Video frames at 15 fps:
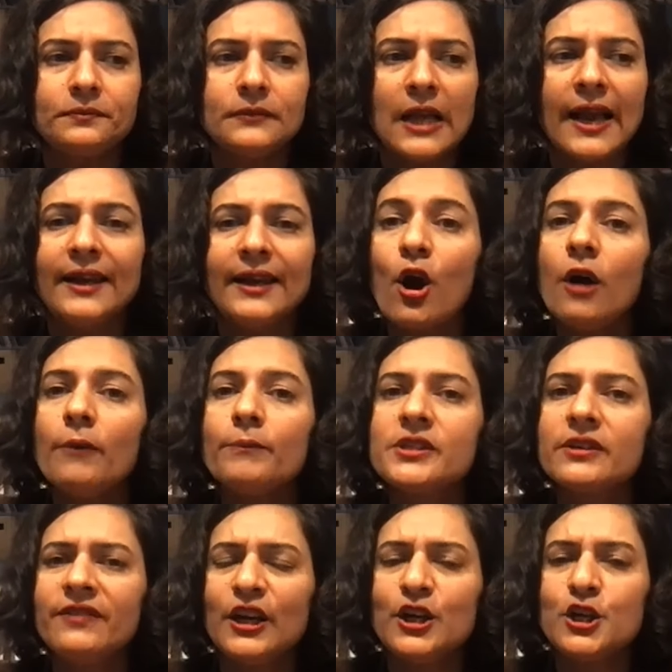an
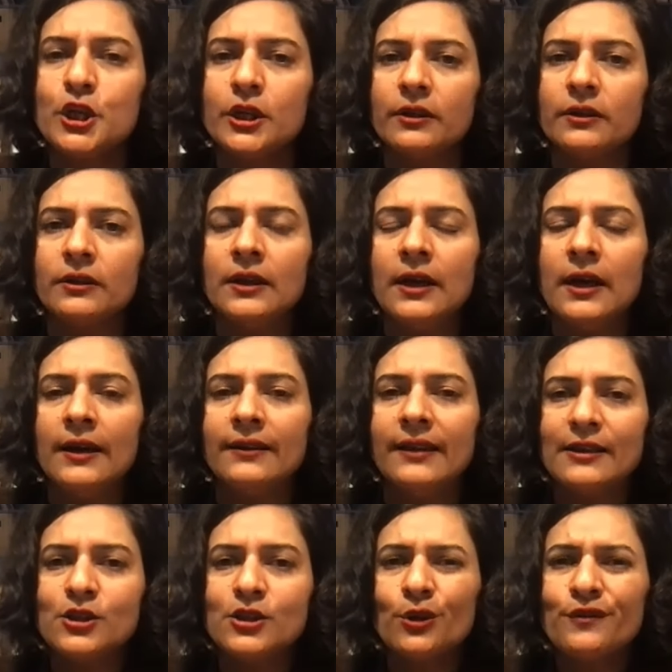observation
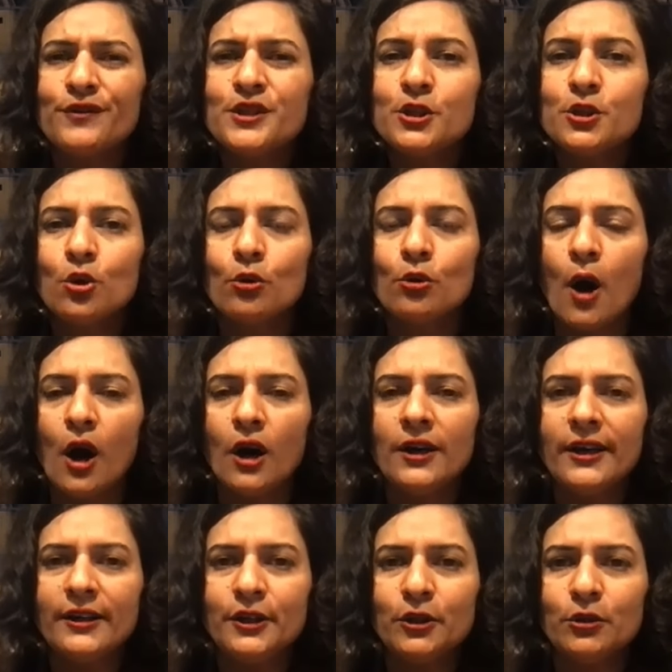that sort of snowballed
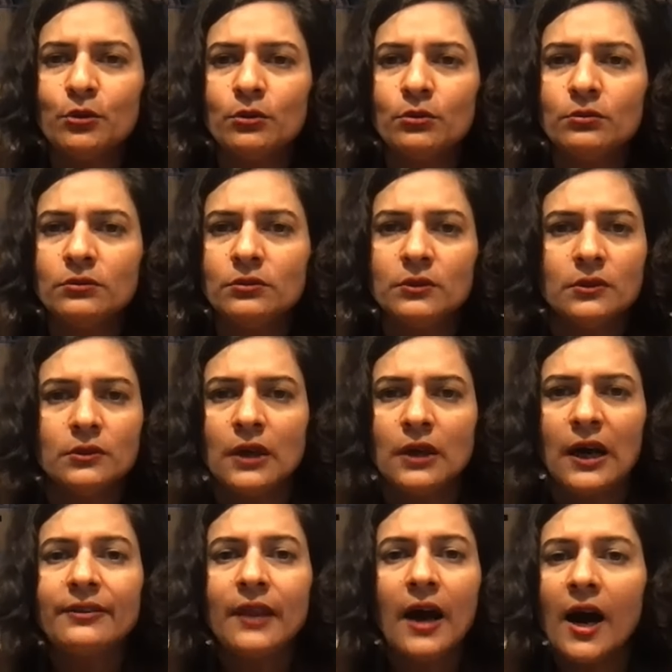into
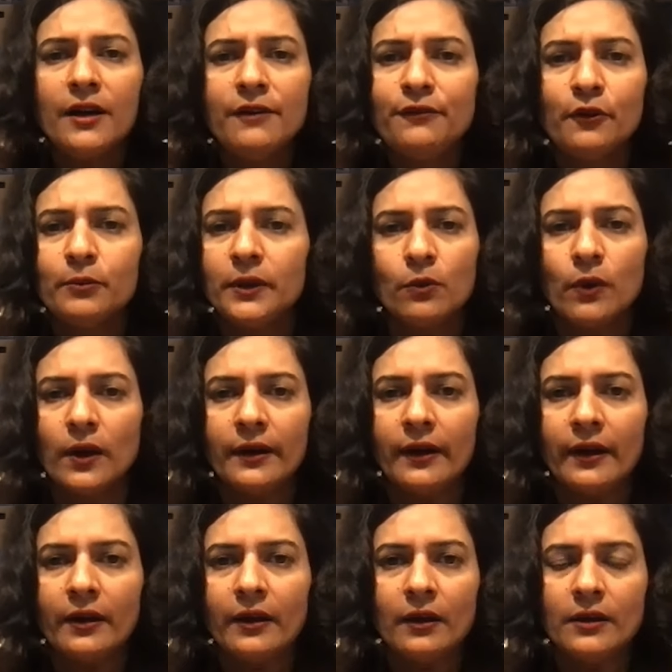a thud for me one
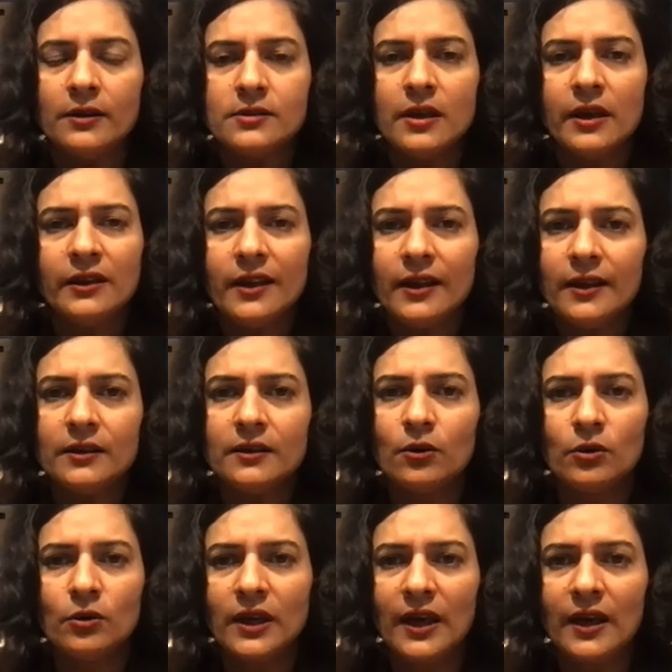day, saying that,
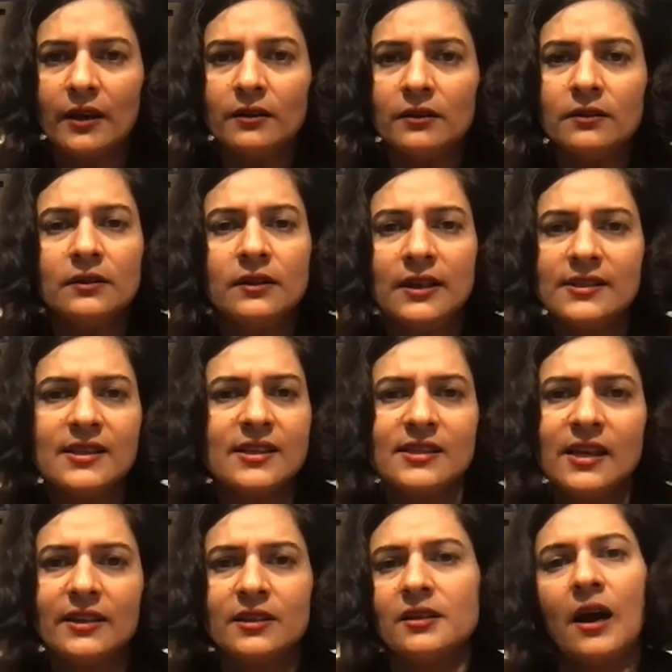okay, this is
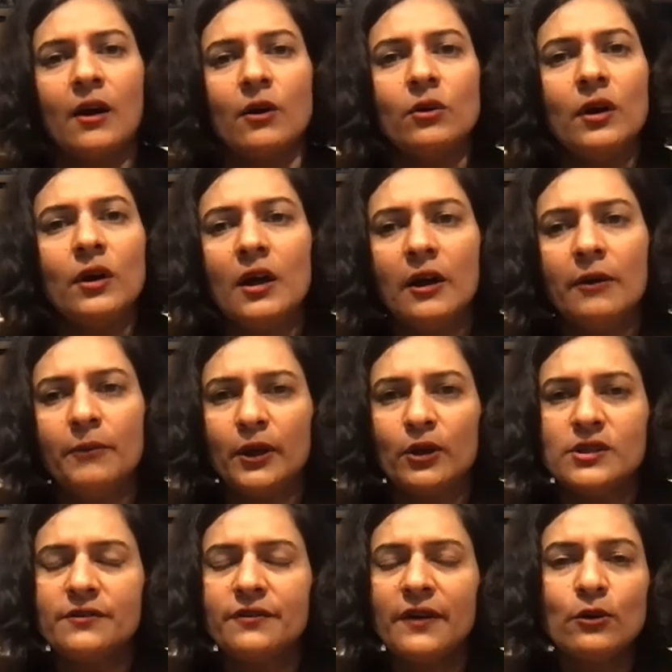it now.
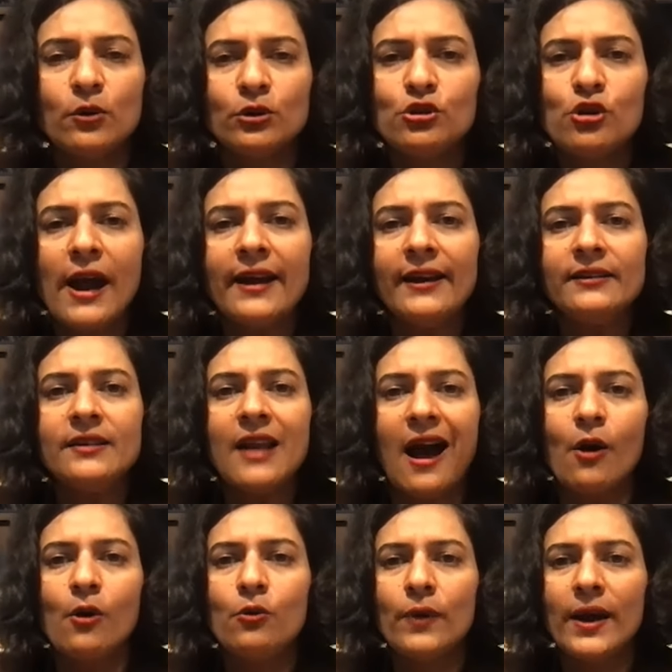Because if I don't try it
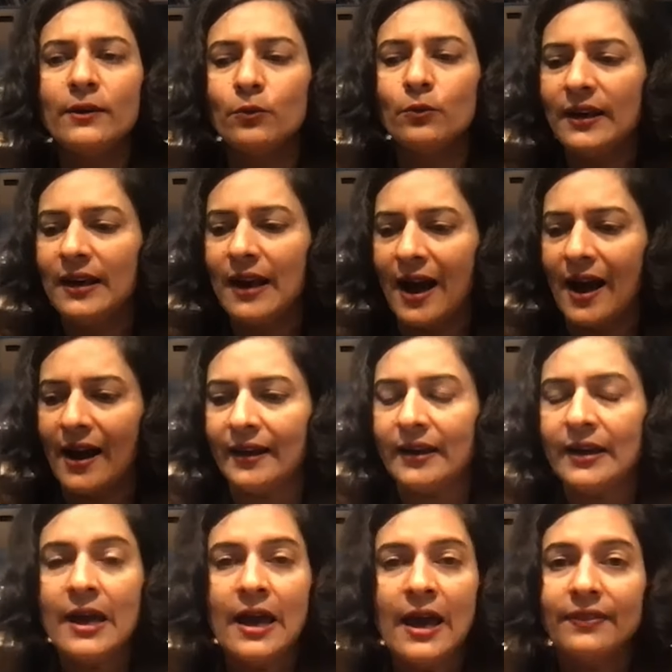now, when will I?
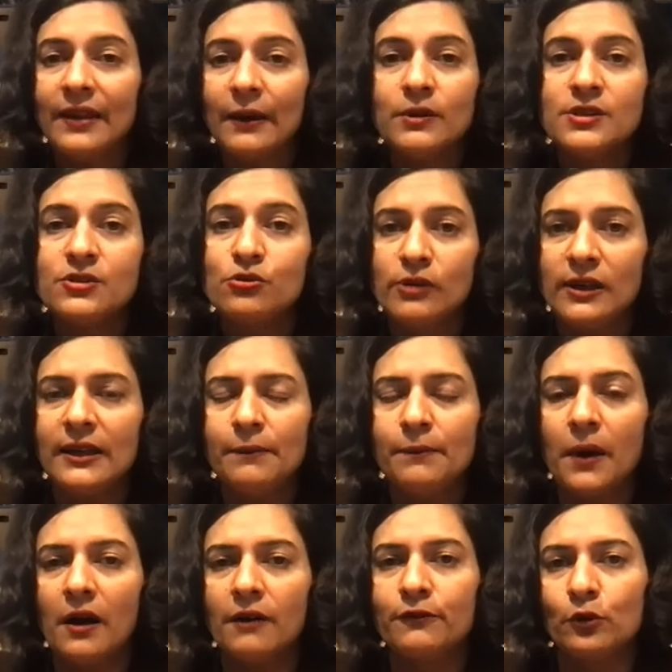That was really
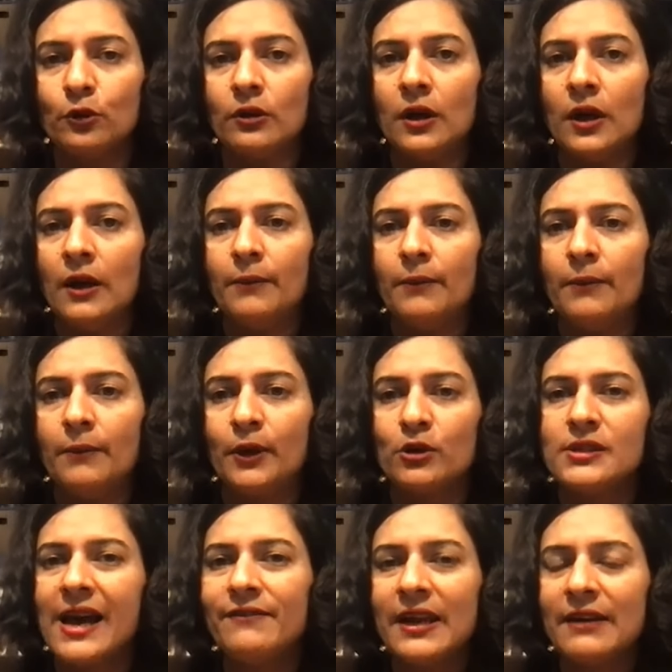powerful because I've
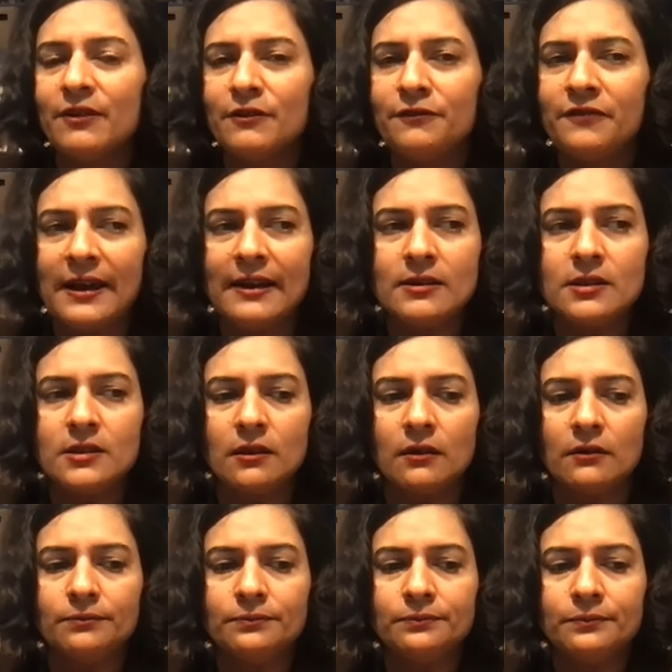never felt. Um,